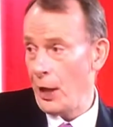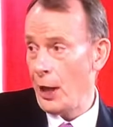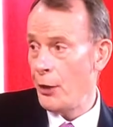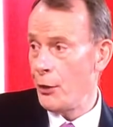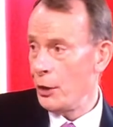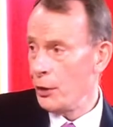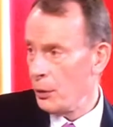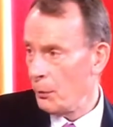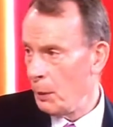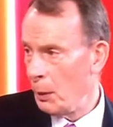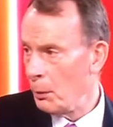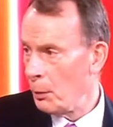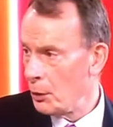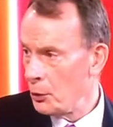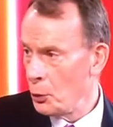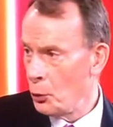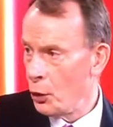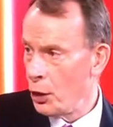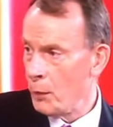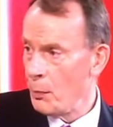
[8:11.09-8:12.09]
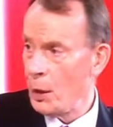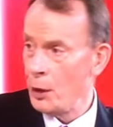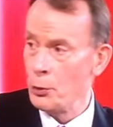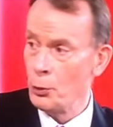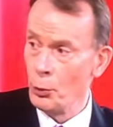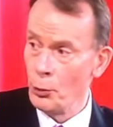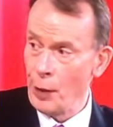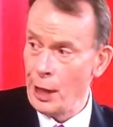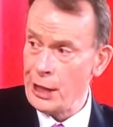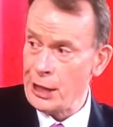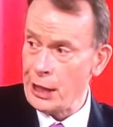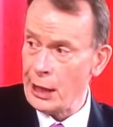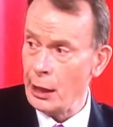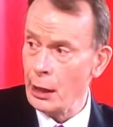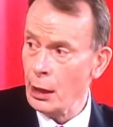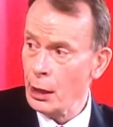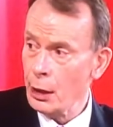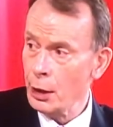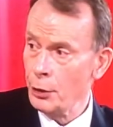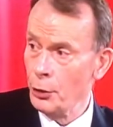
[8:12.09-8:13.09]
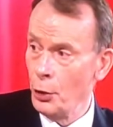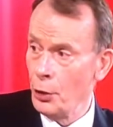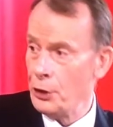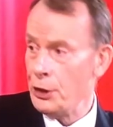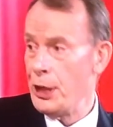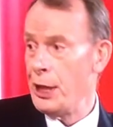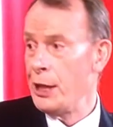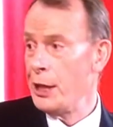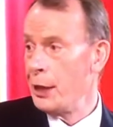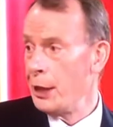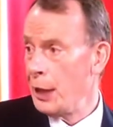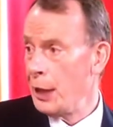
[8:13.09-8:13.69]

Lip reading: variant that people are talking about already, not here